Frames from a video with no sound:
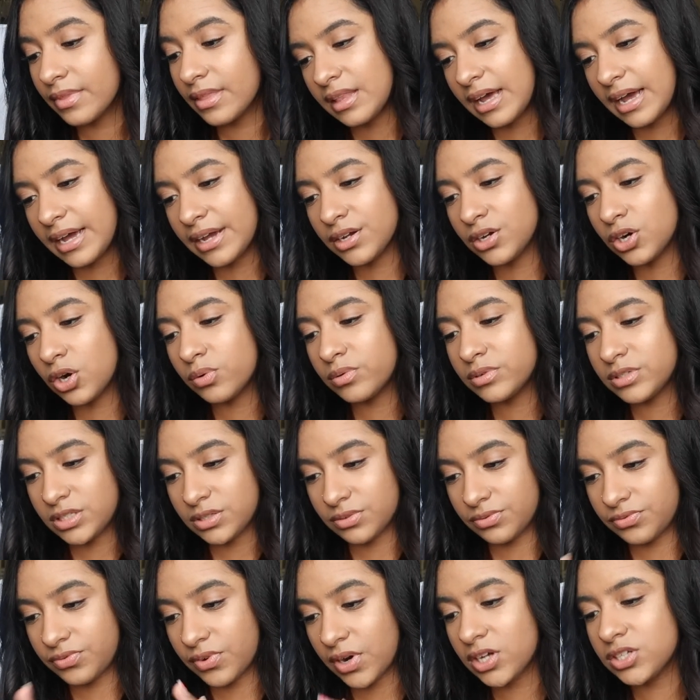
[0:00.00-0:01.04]
I go into
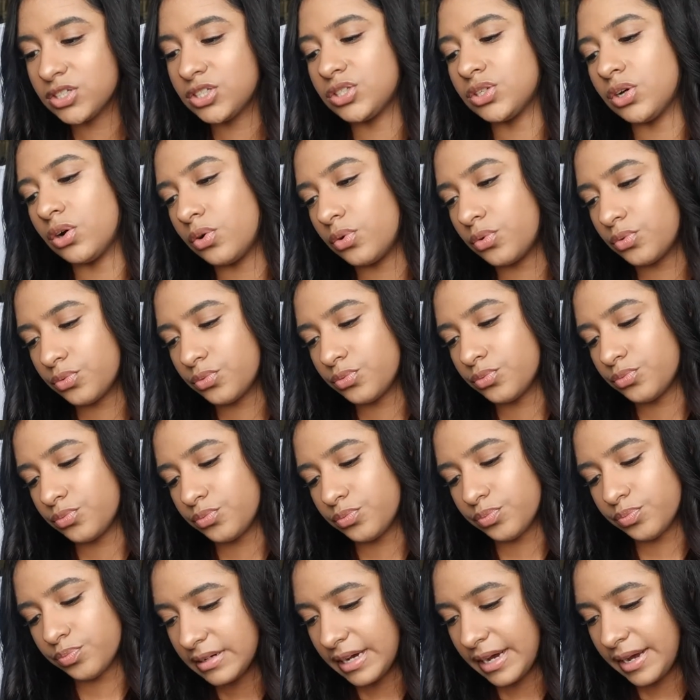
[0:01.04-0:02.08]
Fonto.
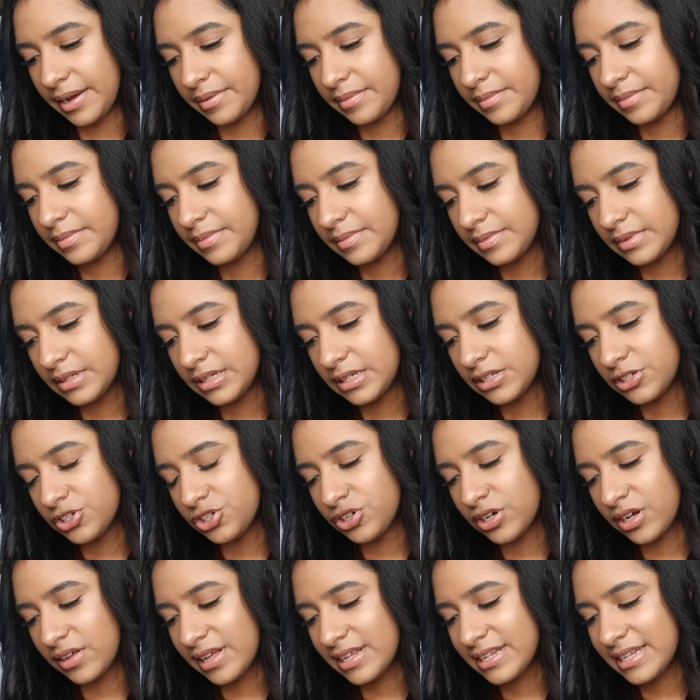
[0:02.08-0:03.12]
Okay, so
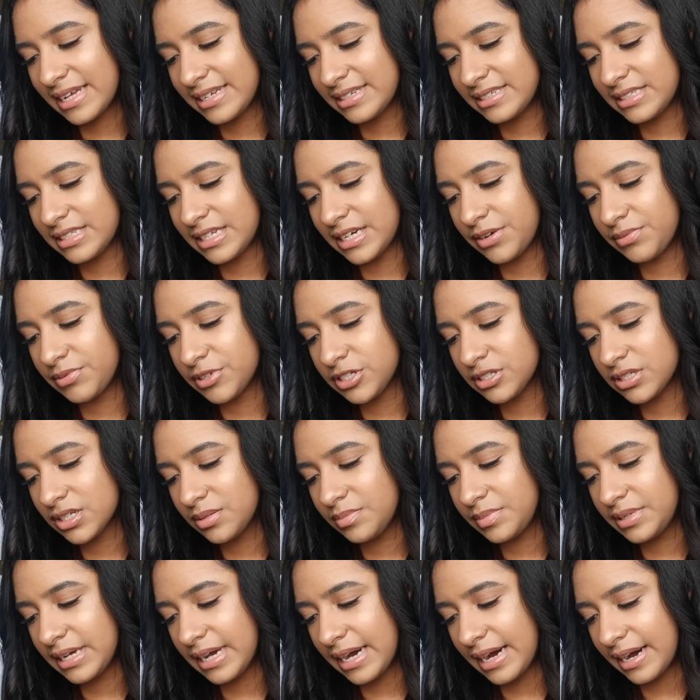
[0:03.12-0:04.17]
now that that's there, we're just going
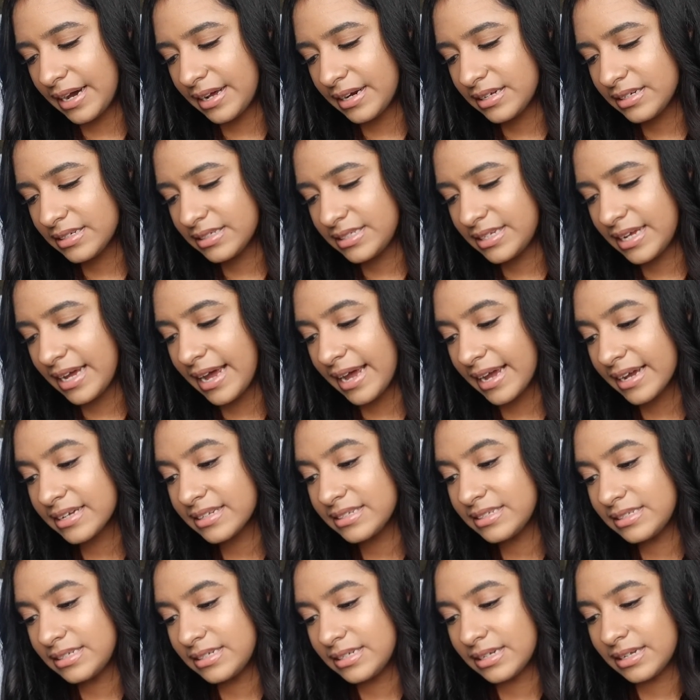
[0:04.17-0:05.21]
to be adding
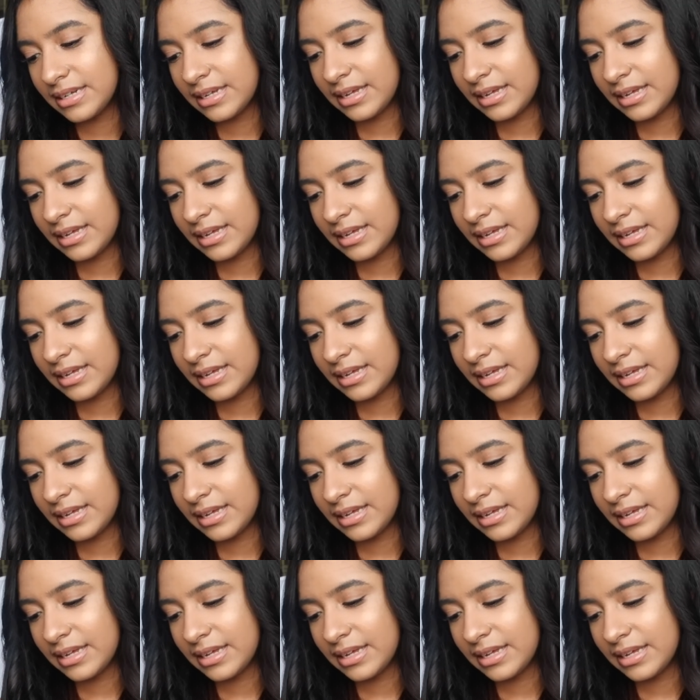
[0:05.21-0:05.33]
text.